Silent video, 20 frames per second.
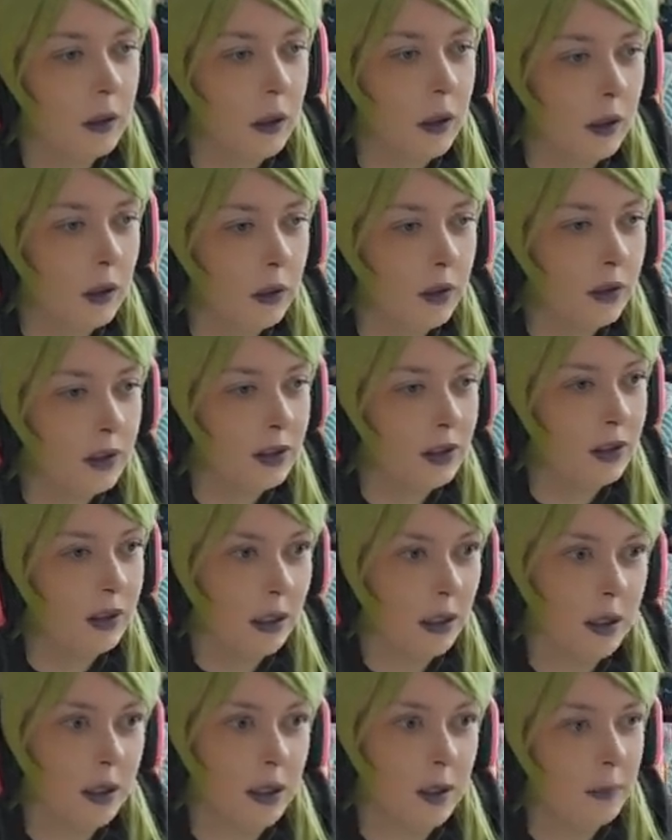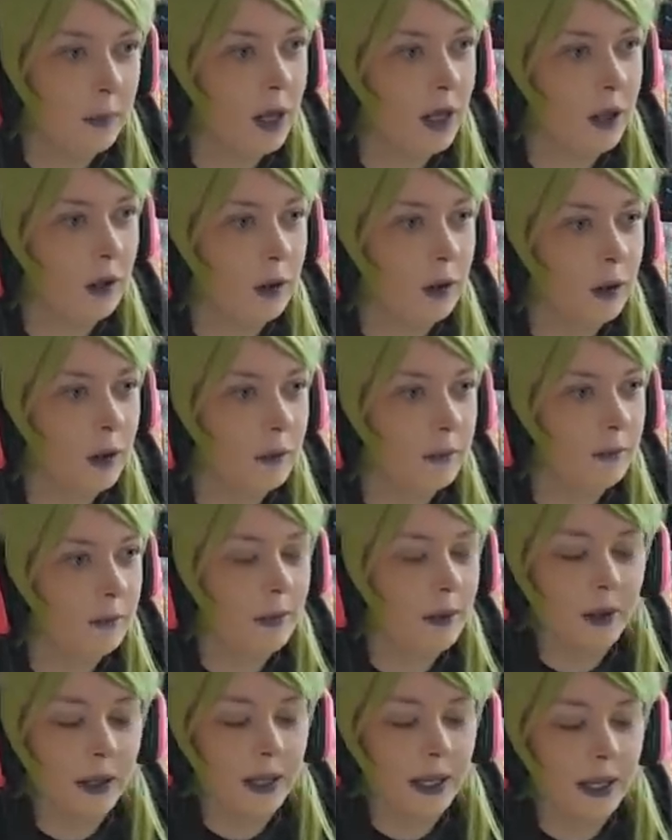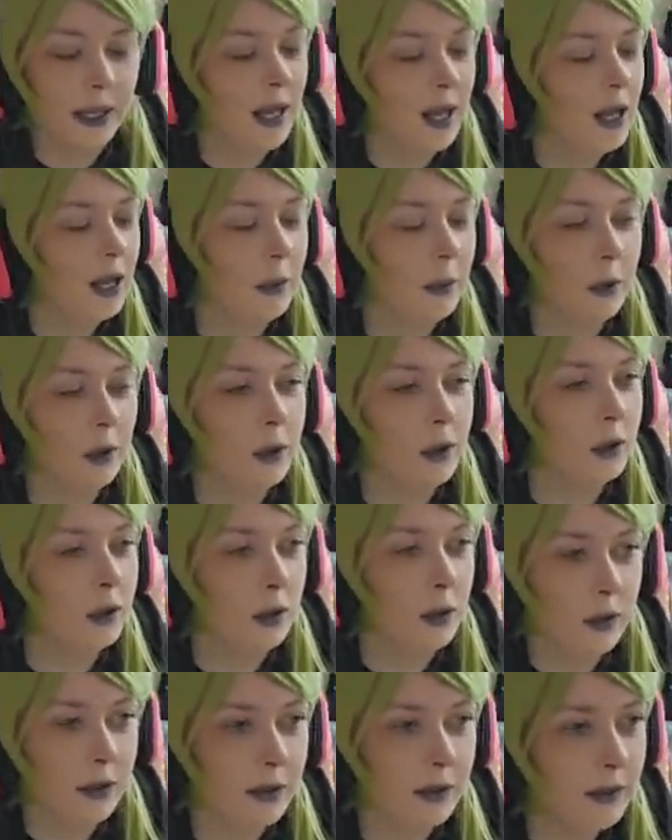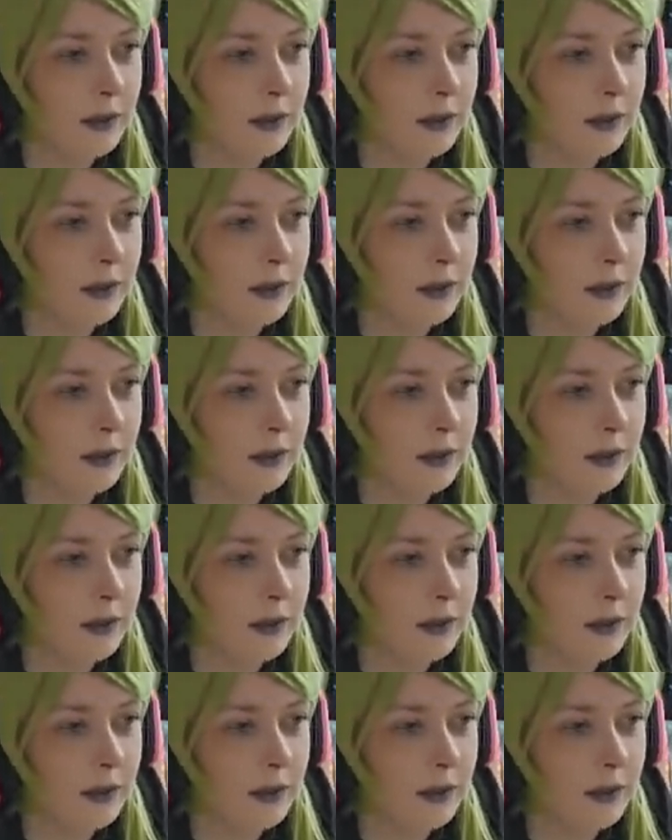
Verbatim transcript: Oh shit, I'm out of fucking ammo.